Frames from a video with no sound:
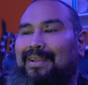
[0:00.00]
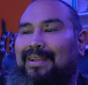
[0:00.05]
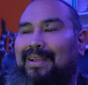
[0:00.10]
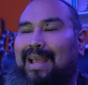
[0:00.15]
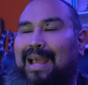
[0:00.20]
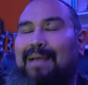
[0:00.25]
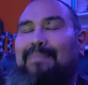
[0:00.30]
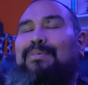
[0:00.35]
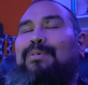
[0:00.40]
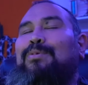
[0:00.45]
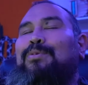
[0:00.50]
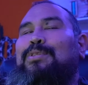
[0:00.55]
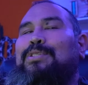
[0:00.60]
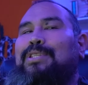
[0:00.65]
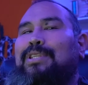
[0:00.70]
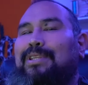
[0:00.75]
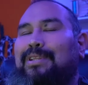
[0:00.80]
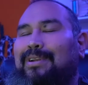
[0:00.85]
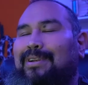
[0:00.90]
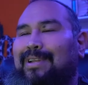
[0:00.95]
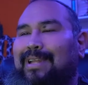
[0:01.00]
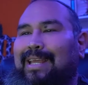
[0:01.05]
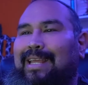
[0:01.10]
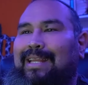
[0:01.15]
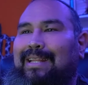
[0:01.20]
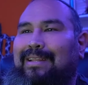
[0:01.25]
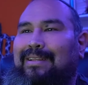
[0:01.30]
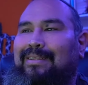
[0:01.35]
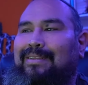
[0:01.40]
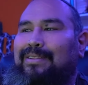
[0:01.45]
Apple was a little
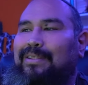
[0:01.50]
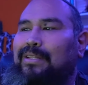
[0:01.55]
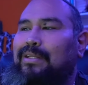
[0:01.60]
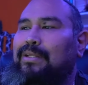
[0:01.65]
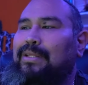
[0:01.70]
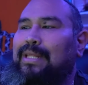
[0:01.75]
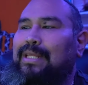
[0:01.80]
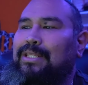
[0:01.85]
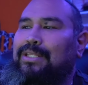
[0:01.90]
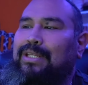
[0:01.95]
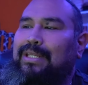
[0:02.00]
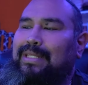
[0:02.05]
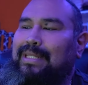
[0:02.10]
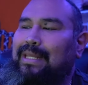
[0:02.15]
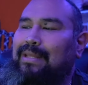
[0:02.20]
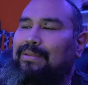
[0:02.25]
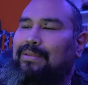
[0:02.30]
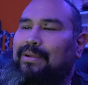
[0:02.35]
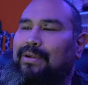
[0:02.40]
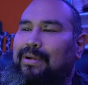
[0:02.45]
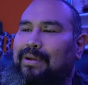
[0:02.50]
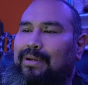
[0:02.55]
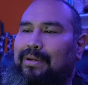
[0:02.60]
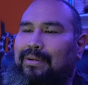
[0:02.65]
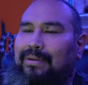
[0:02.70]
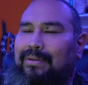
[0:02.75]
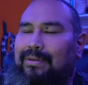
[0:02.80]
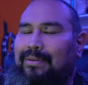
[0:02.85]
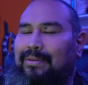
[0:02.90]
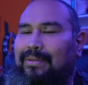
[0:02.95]
late. You know, they shut down their
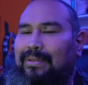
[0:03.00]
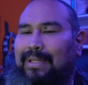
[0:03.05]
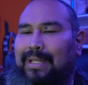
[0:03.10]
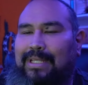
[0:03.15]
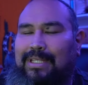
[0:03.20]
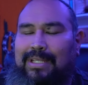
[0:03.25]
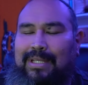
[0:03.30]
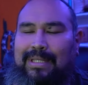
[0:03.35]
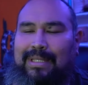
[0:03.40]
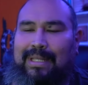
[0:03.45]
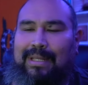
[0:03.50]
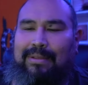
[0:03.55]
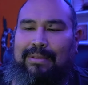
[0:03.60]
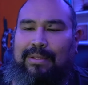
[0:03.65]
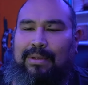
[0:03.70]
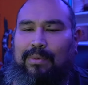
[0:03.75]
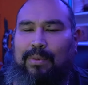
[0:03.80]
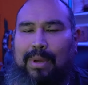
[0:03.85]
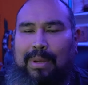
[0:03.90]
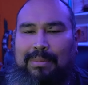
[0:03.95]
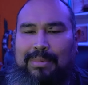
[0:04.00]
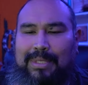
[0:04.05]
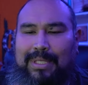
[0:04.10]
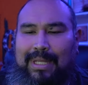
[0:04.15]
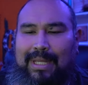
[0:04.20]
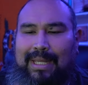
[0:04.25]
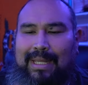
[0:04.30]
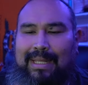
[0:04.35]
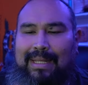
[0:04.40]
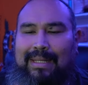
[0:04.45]

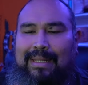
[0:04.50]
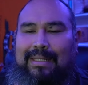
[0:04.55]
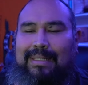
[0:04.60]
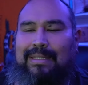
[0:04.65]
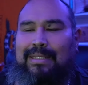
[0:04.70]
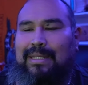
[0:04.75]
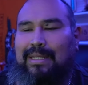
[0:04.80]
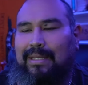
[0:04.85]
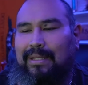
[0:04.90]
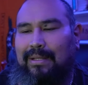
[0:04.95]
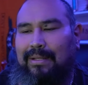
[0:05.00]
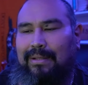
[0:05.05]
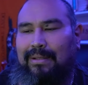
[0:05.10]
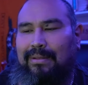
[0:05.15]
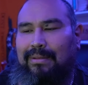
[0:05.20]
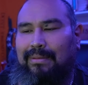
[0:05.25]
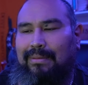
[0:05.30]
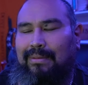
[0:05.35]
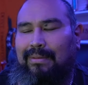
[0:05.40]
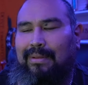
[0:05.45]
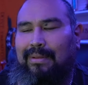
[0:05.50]
website until